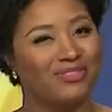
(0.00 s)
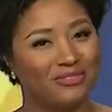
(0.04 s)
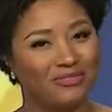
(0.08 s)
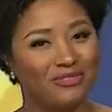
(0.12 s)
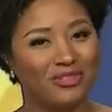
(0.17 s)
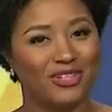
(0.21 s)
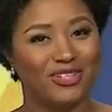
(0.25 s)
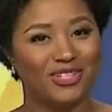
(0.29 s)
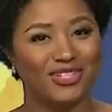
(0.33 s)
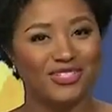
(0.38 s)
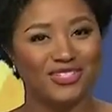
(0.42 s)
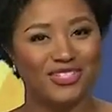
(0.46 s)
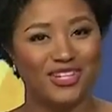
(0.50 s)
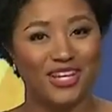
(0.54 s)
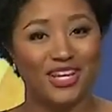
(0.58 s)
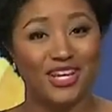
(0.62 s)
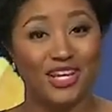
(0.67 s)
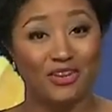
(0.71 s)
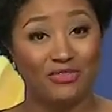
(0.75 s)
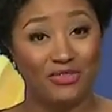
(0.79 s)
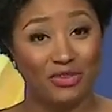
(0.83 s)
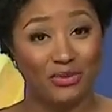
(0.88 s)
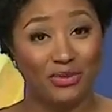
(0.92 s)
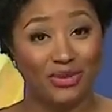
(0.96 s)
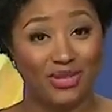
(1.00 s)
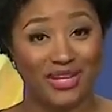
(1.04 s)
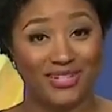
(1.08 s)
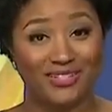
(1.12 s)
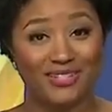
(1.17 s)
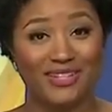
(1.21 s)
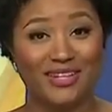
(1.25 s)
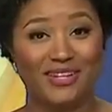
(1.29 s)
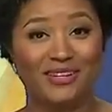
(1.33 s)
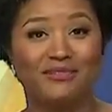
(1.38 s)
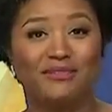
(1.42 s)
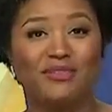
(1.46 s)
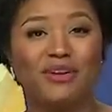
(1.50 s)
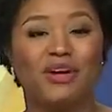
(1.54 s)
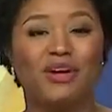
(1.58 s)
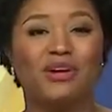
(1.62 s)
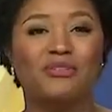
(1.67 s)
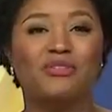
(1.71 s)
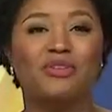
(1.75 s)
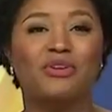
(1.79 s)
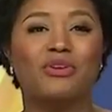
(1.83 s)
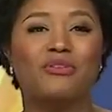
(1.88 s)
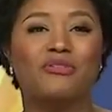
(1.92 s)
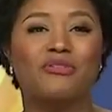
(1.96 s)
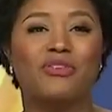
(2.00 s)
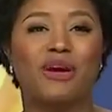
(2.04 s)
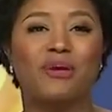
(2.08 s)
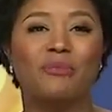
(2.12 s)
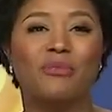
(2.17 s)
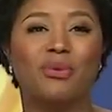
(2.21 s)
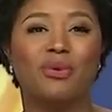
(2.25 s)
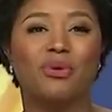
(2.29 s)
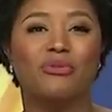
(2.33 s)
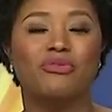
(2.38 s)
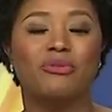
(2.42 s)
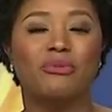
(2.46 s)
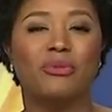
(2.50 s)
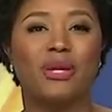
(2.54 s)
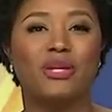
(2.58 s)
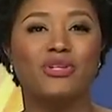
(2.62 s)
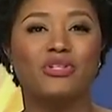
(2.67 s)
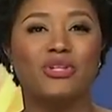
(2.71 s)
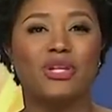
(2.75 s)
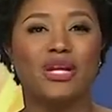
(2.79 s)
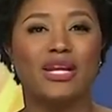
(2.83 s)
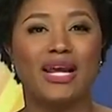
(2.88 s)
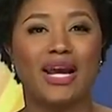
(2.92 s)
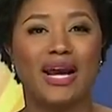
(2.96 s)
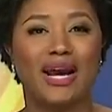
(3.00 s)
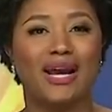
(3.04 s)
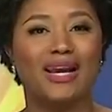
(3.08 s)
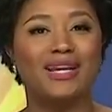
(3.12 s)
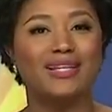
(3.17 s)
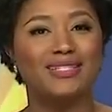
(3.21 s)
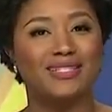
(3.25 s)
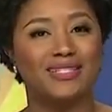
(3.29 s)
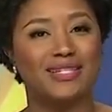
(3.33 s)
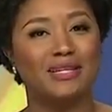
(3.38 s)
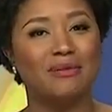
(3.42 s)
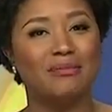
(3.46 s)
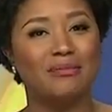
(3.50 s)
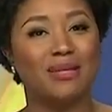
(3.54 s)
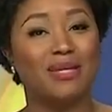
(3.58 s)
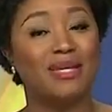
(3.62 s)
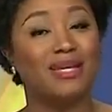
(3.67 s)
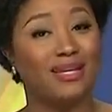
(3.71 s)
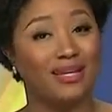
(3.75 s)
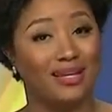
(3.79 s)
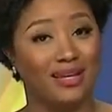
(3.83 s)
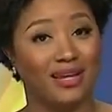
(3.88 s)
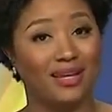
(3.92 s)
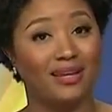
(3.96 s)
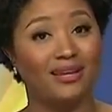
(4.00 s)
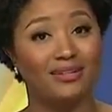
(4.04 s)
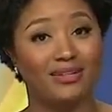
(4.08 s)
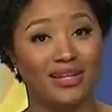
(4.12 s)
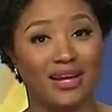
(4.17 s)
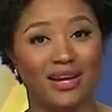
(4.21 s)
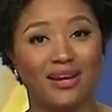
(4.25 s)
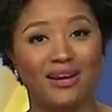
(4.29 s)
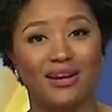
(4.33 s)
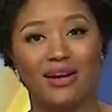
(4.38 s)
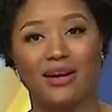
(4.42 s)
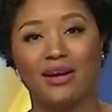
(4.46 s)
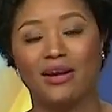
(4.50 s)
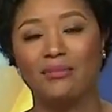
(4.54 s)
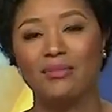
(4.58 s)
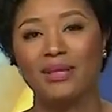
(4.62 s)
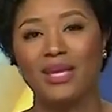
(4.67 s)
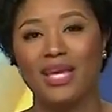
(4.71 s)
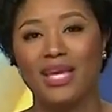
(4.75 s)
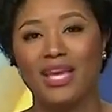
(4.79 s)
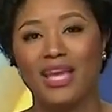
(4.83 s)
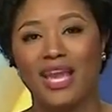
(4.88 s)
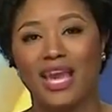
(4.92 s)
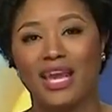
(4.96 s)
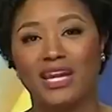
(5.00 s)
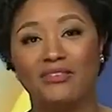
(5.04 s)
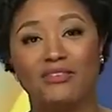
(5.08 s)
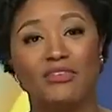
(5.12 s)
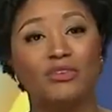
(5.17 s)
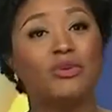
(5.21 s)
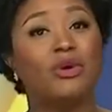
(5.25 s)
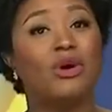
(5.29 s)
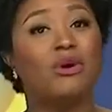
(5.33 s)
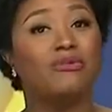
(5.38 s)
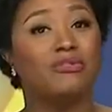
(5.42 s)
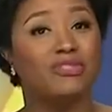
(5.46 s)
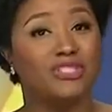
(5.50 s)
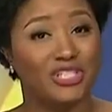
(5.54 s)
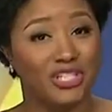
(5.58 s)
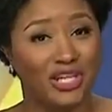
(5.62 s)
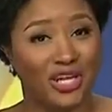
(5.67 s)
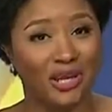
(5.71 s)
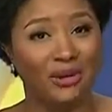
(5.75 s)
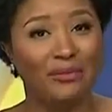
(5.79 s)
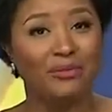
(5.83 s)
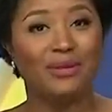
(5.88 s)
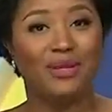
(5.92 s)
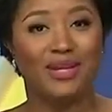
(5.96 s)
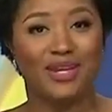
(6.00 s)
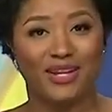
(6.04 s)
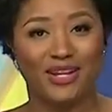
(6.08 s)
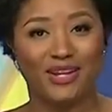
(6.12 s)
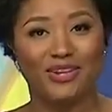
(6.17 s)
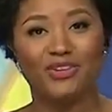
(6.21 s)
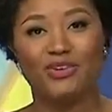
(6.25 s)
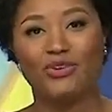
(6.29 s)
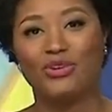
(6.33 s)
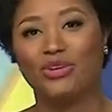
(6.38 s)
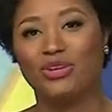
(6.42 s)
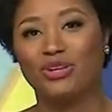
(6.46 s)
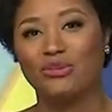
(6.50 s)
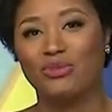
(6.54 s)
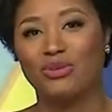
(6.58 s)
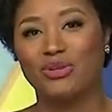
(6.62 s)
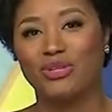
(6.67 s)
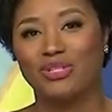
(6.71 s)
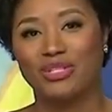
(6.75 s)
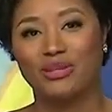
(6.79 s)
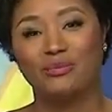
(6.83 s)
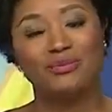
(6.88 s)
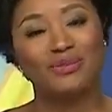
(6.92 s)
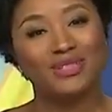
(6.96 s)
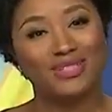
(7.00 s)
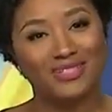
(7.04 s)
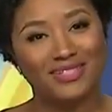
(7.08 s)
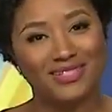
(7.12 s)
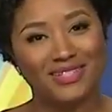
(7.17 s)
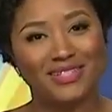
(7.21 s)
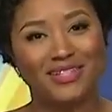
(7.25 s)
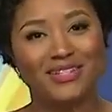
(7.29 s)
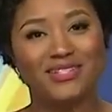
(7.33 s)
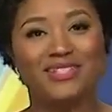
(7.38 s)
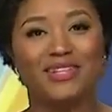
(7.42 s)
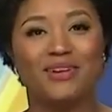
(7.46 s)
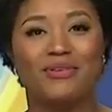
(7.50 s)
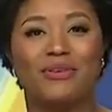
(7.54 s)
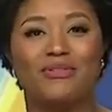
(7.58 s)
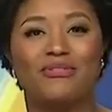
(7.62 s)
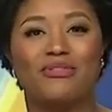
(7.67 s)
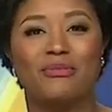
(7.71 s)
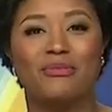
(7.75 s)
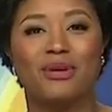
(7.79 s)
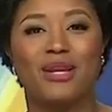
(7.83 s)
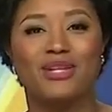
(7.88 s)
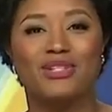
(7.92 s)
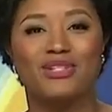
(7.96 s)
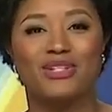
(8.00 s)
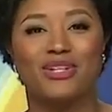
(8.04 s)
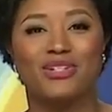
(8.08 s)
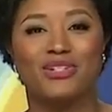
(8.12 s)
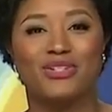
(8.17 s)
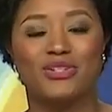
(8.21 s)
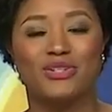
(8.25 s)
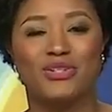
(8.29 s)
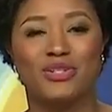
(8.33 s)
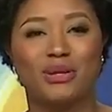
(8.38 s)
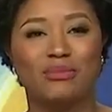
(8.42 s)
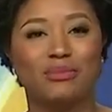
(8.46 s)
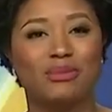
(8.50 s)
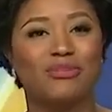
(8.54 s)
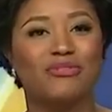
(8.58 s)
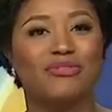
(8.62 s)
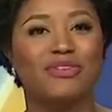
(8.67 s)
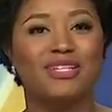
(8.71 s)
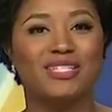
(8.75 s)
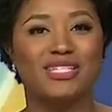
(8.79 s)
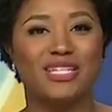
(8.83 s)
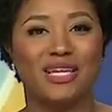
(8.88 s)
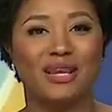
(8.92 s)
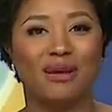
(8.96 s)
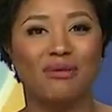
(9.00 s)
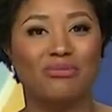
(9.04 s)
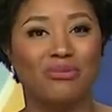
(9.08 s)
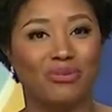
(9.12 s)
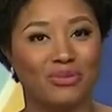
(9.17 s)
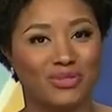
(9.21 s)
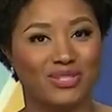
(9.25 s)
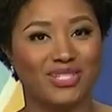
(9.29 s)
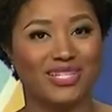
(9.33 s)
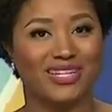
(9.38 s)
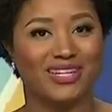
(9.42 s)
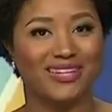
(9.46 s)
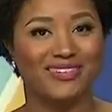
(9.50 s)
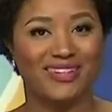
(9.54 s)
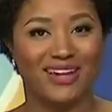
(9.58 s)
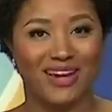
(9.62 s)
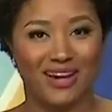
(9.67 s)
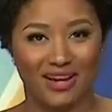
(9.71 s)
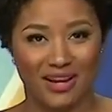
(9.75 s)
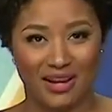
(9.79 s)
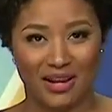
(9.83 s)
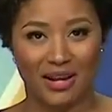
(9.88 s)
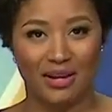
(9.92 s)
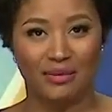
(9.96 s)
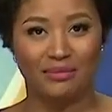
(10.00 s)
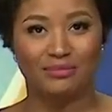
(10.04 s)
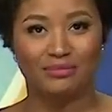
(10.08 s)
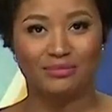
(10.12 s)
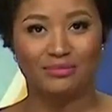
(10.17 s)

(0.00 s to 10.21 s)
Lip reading: the village. If you would like to get involved, you can find more information at icmeinc.com. And if you know of a champion in your community, please send us their information to wvtm13.com.